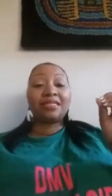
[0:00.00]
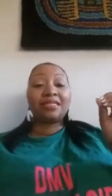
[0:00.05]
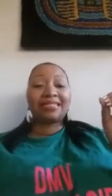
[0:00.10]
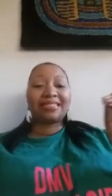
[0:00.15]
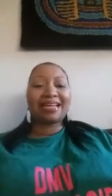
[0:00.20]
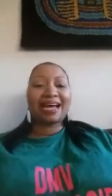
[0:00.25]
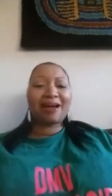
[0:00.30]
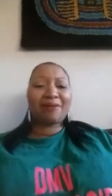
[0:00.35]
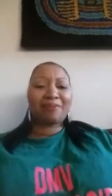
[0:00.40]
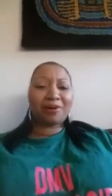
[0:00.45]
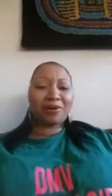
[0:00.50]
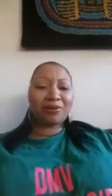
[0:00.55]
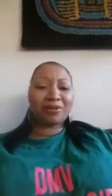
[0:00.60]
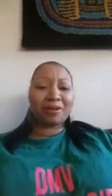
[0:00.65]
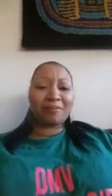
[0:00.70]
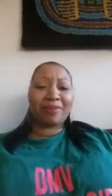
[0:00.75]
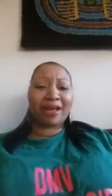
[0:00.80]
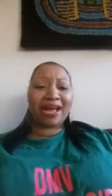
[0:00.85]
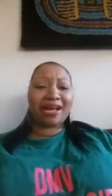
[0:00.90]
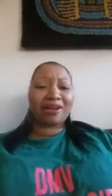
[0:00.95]
stop
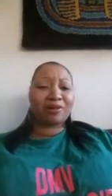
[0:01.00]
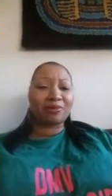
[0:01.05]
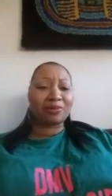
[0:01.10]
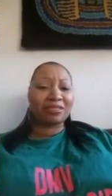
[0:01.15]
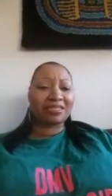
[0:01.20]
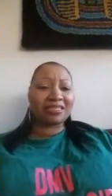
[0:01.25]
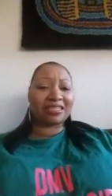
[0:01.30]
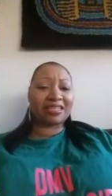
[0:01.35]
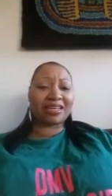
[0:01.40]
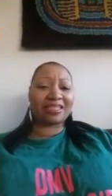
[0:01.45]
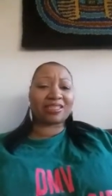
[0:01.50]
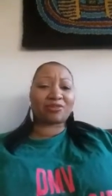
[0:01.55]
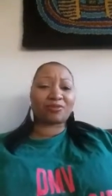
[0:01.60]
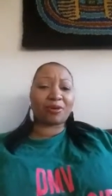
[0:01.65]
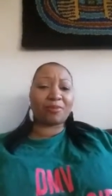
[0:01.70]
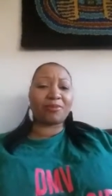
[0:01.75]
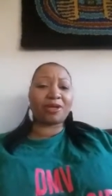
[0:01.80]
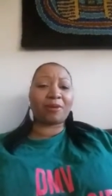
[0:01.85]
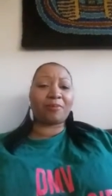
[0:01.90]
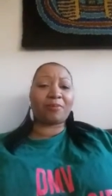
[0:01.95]
holding back on sex
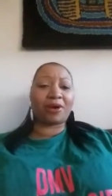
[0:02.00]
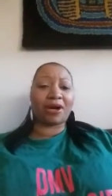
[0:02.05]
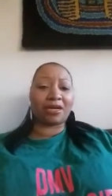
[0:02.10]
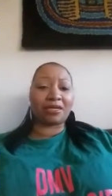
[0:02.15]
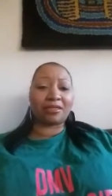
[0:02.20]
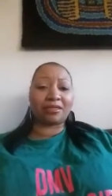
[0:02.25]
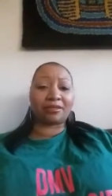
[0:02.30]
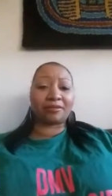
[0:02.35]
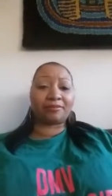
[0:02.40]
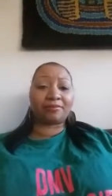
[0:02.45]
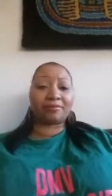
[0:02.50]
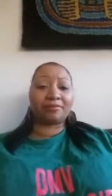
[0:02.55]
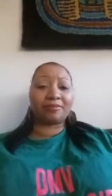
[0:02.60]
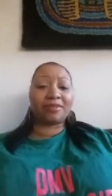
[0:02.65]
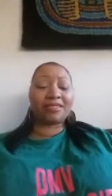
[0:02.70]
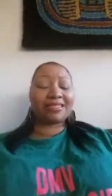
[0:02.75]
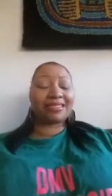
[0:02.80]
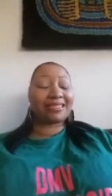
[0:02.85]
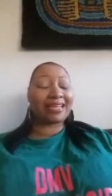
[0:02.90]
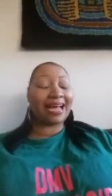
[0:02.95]
from your partner.
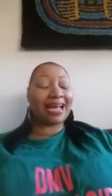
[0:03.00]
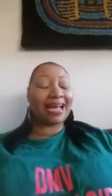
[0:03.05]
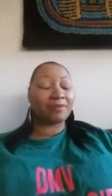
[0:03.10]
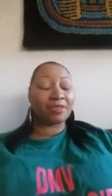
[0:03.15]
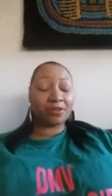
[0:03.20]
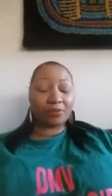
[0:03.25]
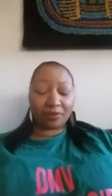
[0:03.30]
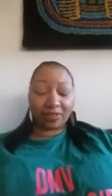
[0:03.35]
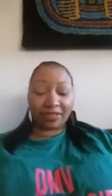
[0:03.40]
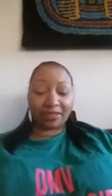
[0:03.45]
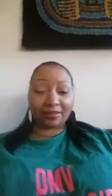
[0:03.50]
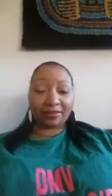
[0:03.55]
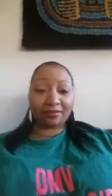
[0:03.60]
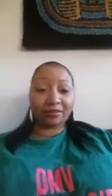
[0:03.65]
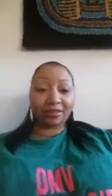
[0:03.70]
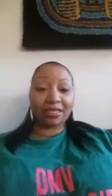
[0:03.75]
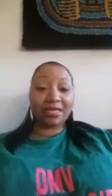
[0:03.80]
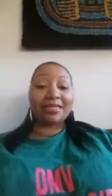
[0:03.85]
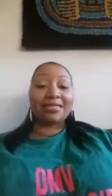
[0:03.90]
Stop doing it.